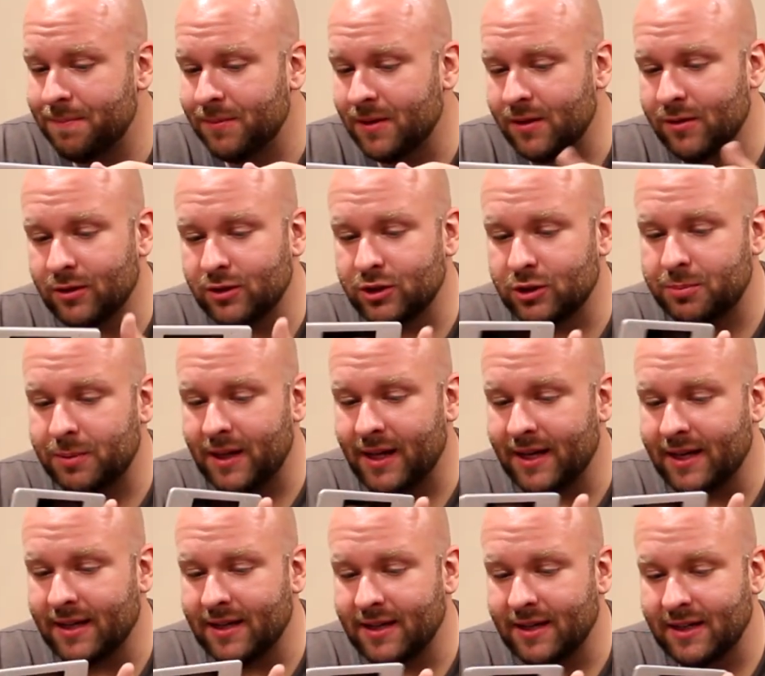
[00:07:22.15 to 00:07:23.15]
and there'll just be
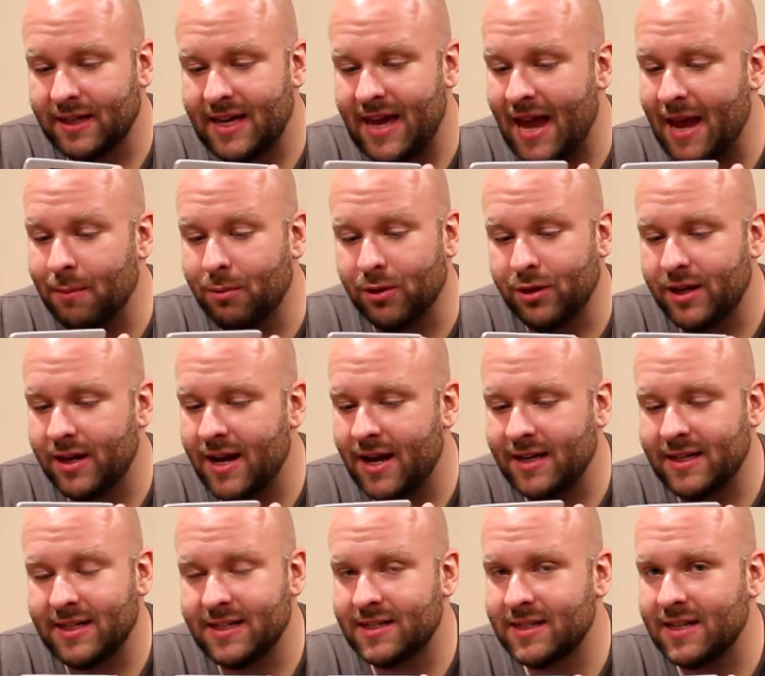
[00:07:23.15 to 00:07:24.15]
like a cable that I
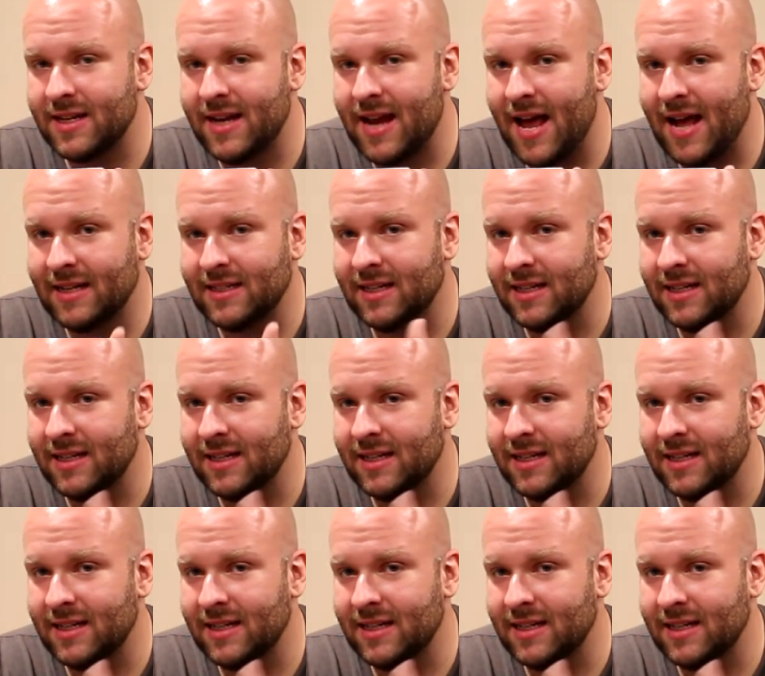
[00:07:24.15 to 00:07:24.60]
disconnect,